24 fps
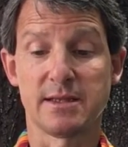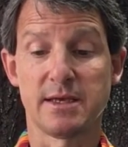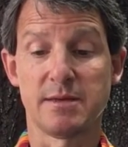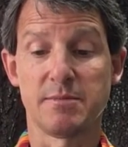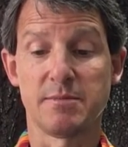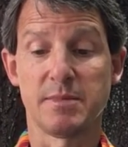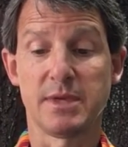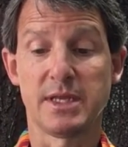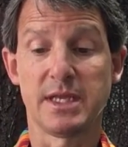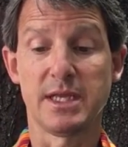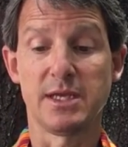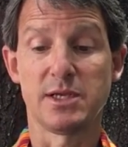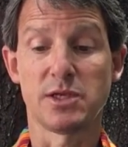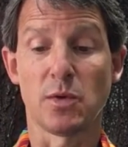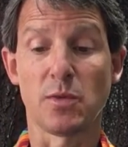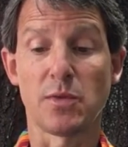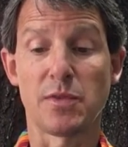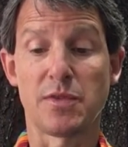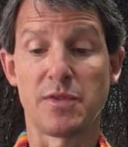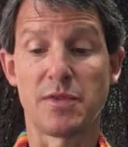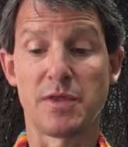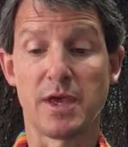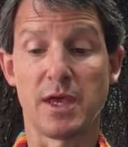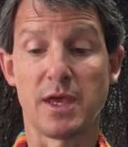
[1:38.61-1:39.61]
that many don't
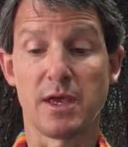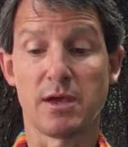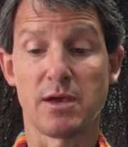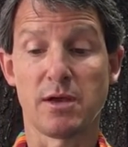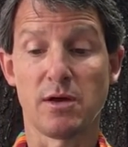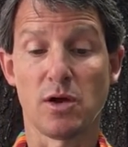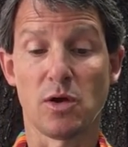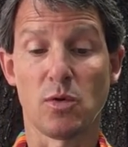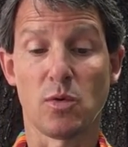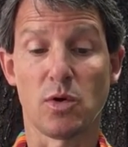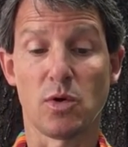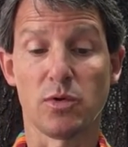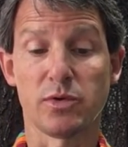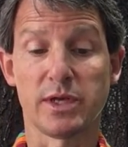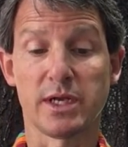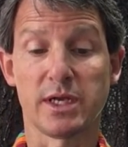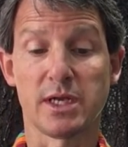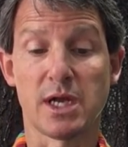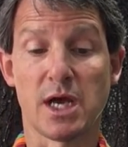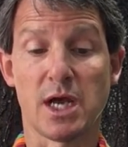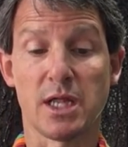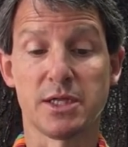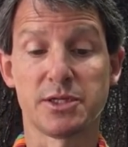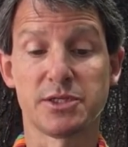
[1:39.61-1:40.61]
think or won't
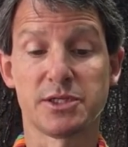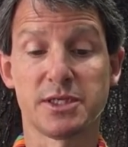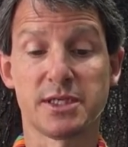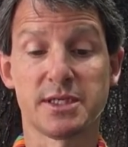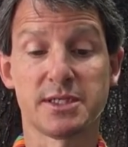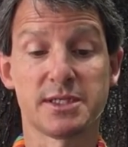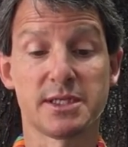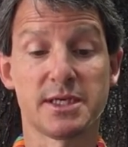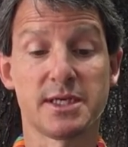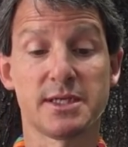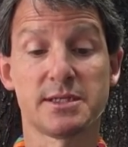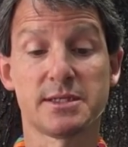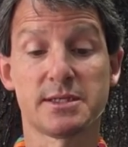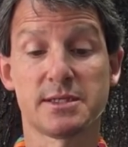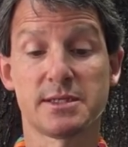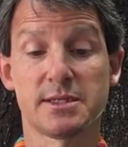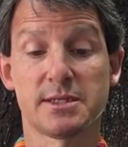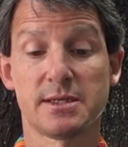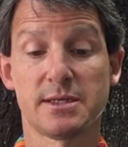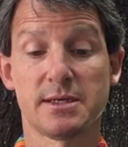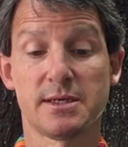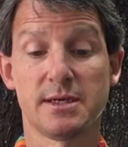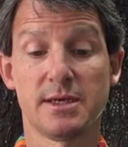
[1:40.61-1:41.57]
acknowledge exists.